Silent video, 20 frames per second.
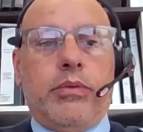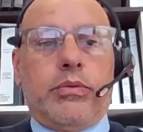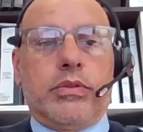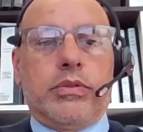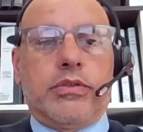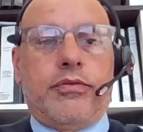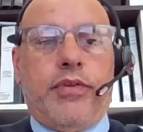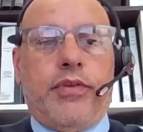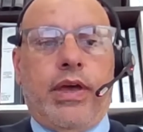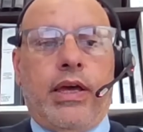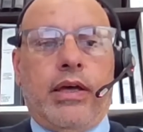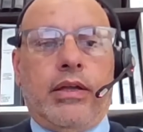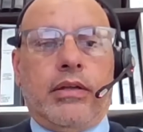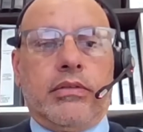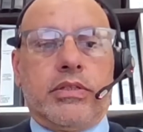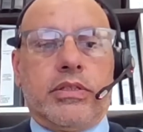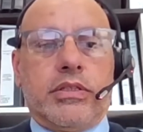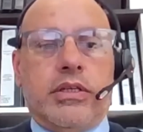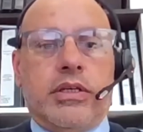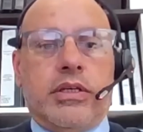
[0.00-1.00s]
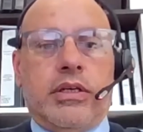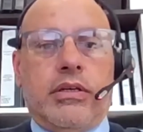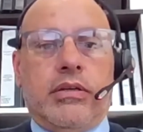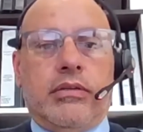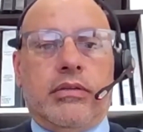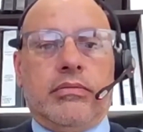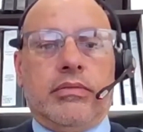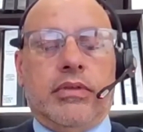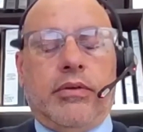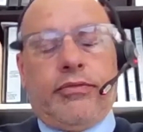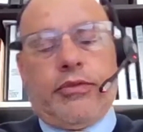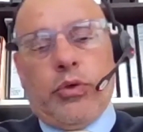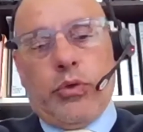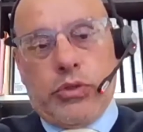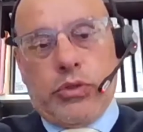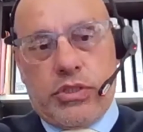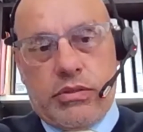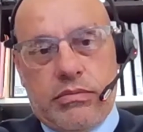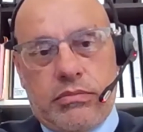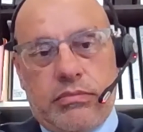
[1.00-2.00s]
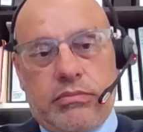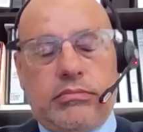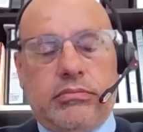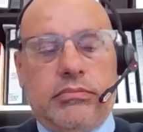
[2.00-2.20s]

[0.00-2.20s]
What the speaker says: It was found, of course,